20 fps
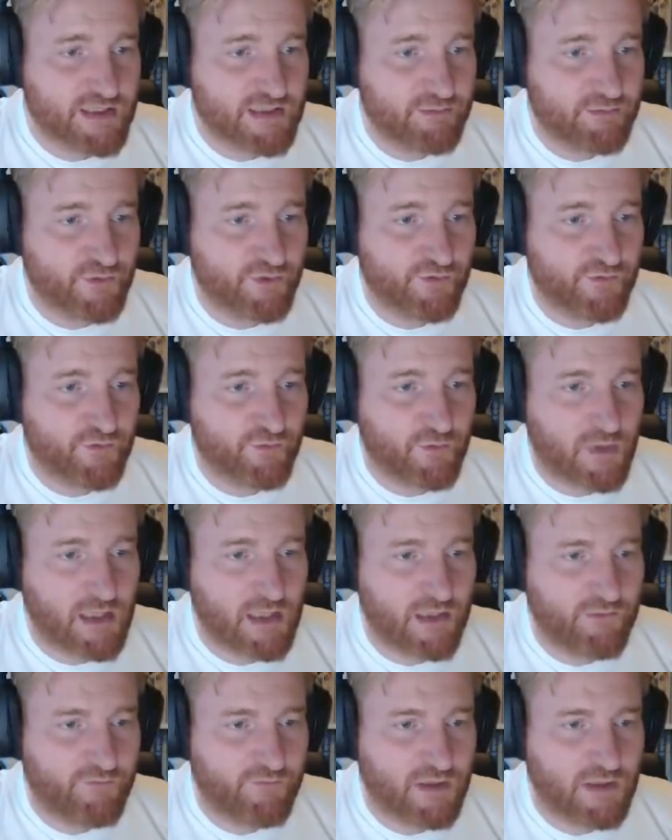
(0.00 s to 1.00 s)
moved. Why
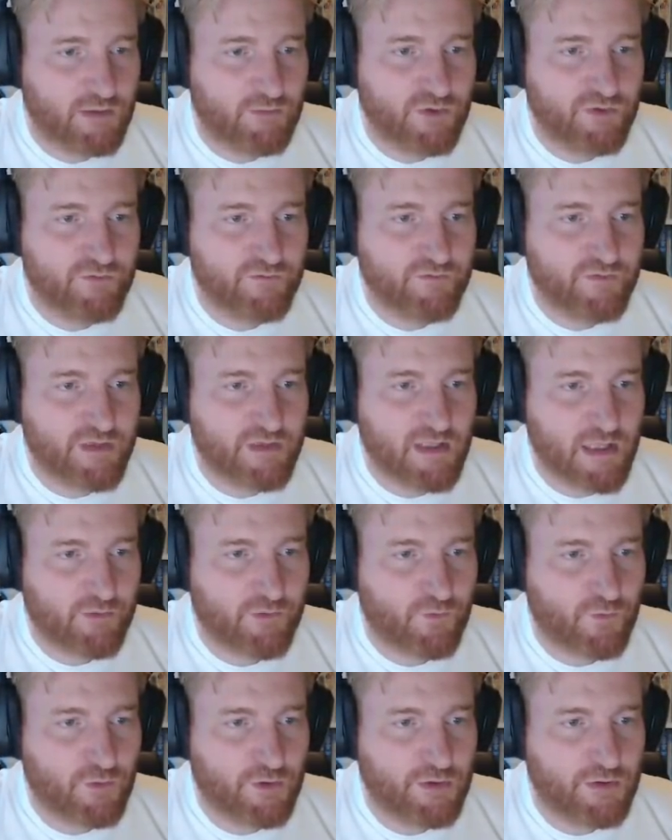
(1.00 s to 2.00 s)
haven't I moved that
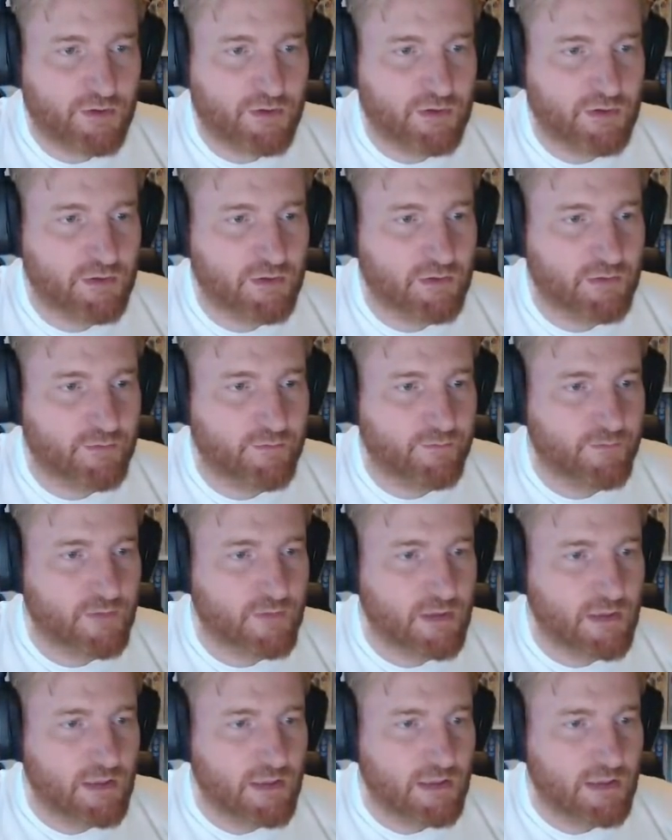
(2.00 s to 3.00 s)
one?
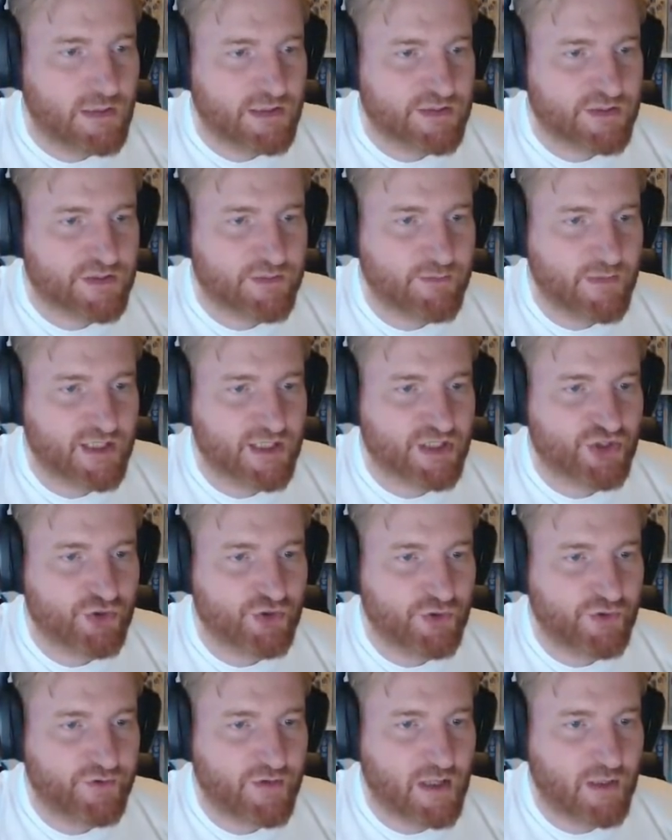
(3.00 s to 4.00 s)
Let's just make
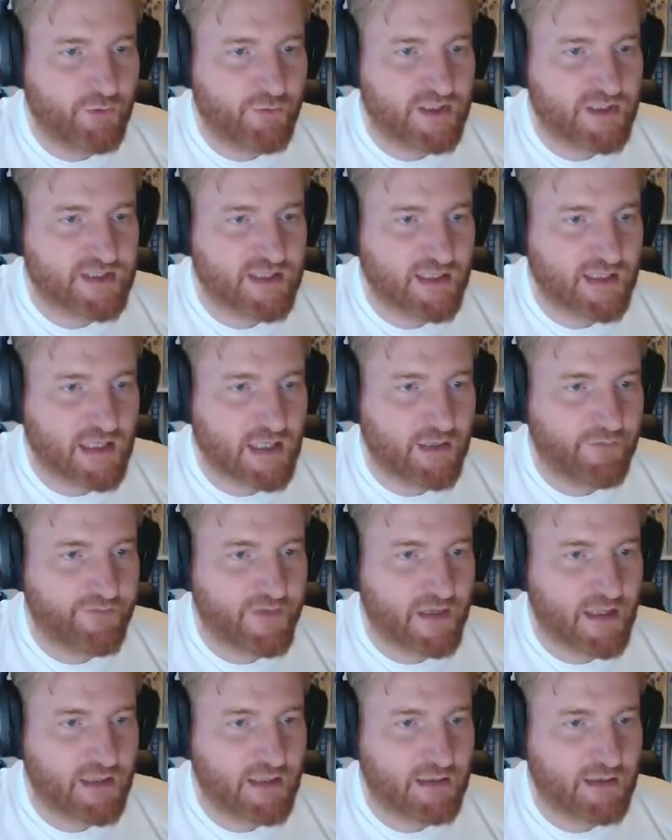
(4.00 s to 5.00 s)
sure that we take out
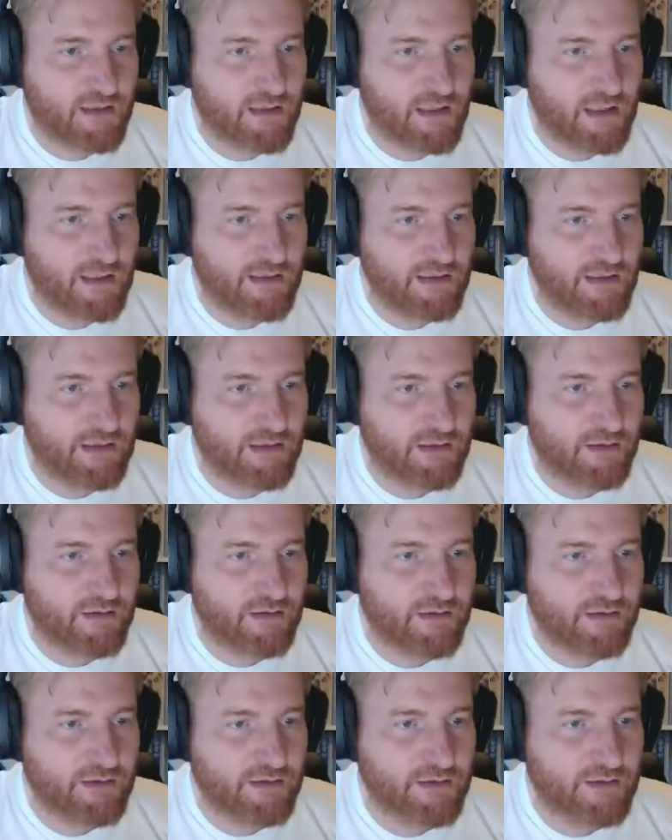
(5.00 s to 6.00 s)
that AA gun.
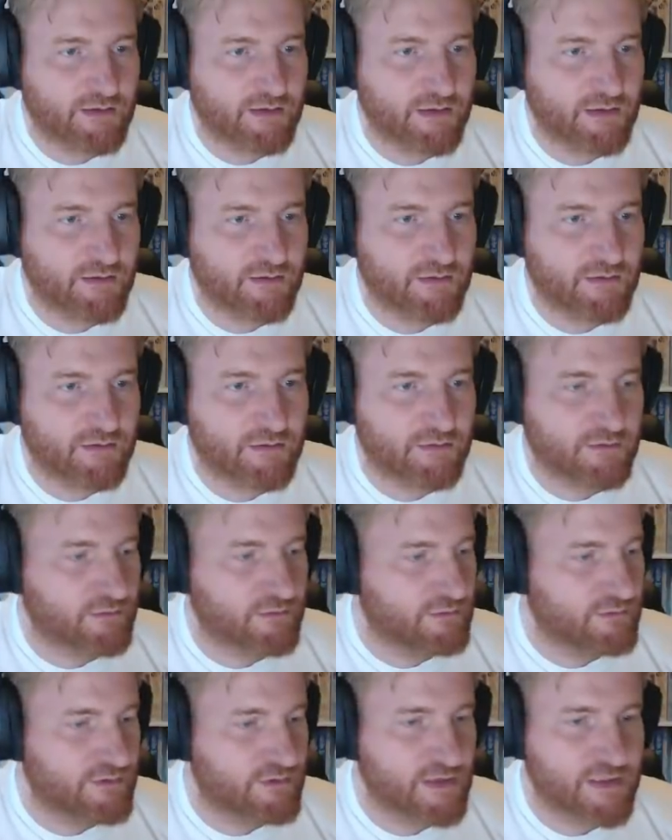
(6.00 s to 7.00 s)

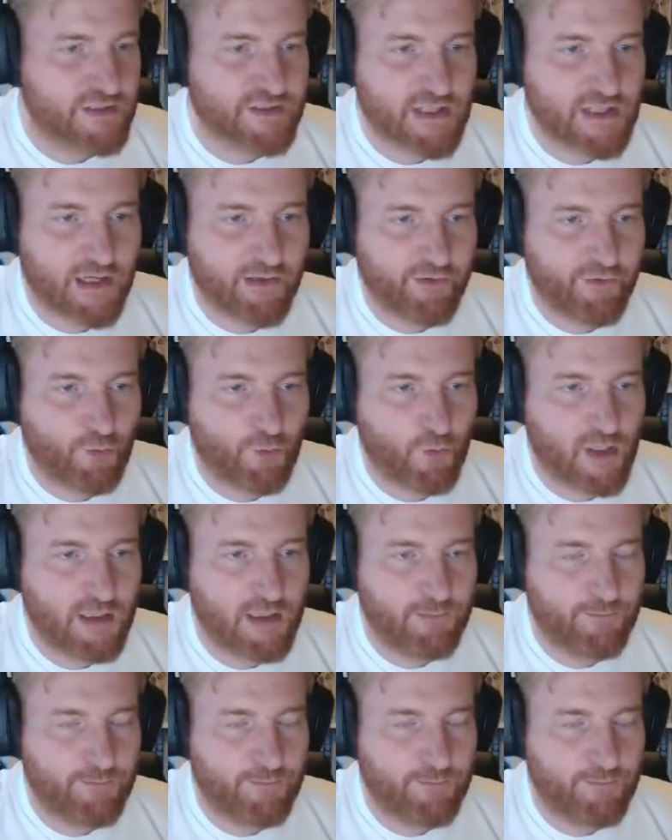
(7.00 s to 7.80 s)
It's out of the way.